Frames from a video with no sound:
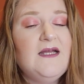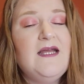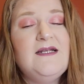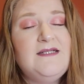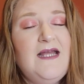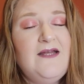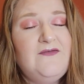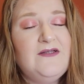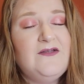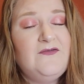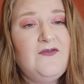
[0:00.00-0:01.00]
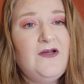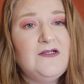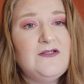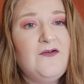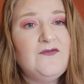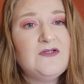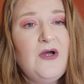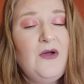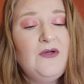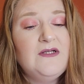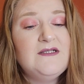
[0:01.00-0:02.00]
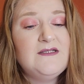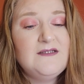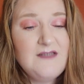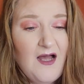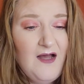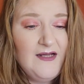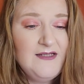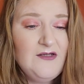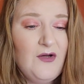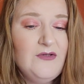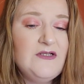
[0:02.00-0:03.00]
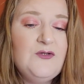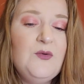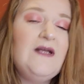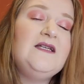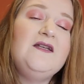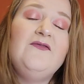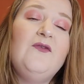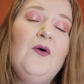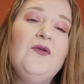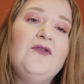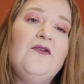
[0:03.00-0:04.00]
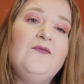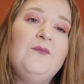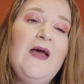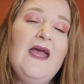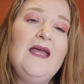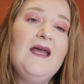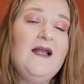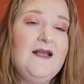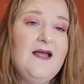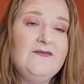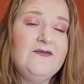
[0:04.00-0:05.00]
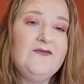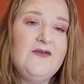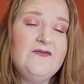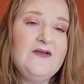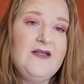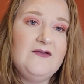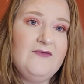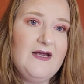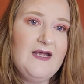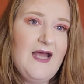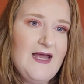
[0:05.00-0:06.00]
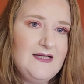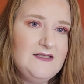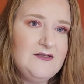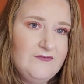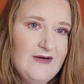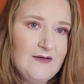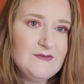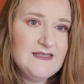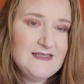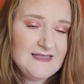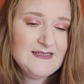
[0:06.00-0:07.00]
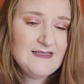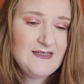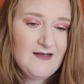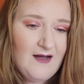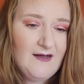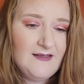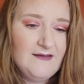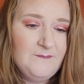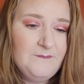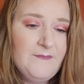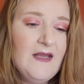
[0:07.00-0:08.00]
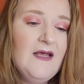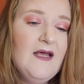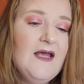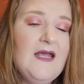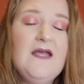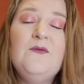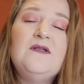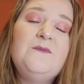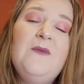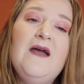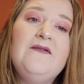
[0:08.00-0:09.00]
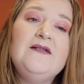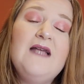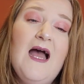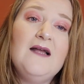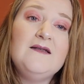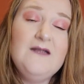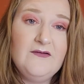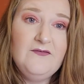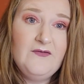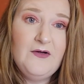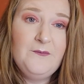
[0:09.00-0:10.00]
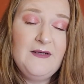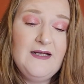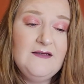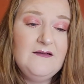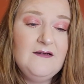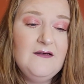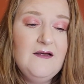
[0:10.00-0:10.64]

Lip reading: King David I of Scotland died on the 24th of May 1153, aged around 69. He was buried at Dunfermline,